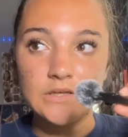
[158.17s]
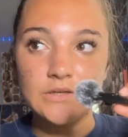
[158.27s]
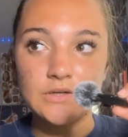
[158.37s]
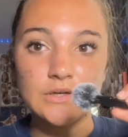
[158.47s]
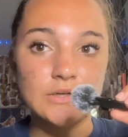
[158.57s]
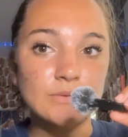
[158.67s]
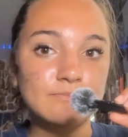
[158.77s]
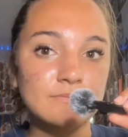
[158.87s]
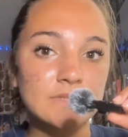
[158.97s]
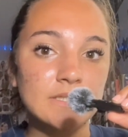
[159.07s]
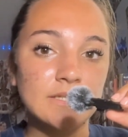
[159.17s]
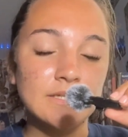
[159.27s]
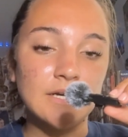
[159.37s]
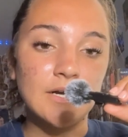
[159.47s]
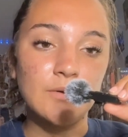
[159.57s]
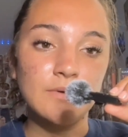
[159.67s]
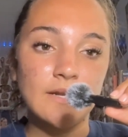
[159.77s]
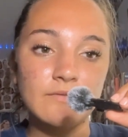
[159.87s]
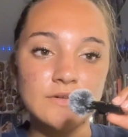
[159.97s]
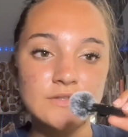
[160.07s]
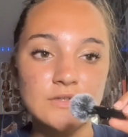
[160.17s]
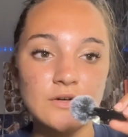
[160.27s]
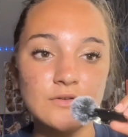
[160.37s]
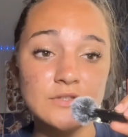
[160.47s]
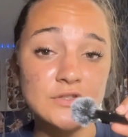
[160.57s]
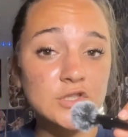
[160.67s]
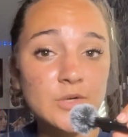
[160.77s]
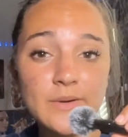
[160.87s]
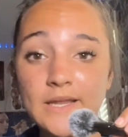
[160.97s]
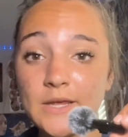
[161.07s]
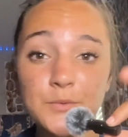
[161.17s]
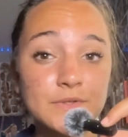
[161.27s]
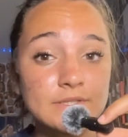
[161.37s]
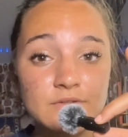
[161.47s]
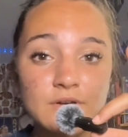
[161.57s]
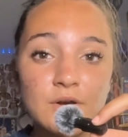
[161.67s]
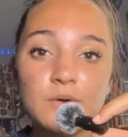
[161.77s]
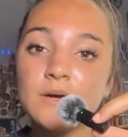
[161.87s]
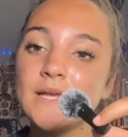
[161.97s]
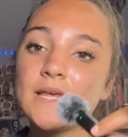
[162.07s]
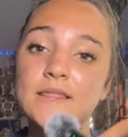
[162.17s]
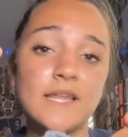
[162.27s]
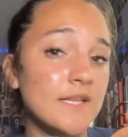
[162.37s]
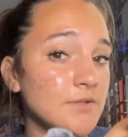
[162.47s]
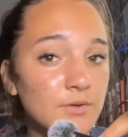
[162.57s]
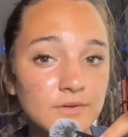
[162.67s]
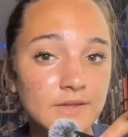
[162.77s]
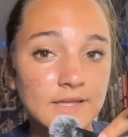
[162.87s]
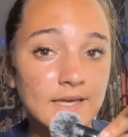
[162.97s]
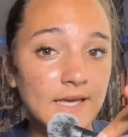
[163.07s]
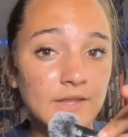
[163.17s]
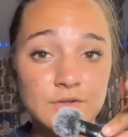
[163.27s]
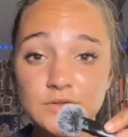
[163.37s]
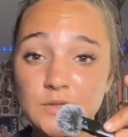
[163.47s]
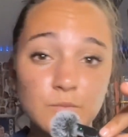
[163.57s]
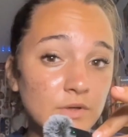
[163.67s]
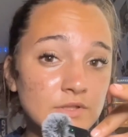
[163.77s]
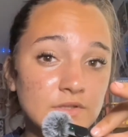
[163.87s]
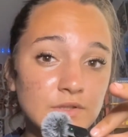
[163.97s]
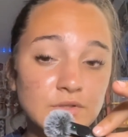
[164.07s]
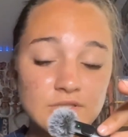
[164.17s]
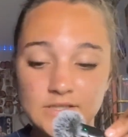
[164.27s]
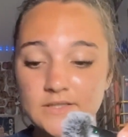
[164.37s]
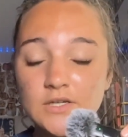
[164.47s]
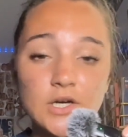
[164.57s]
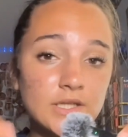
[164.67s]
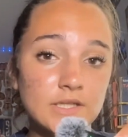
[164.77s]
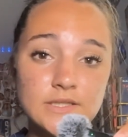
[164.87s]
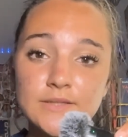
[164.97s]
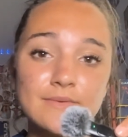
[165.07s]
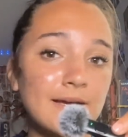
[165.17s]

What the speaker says: your whatever it's called, discriminant equals 0, then it's a whole thing. There's only one solution because it's on this.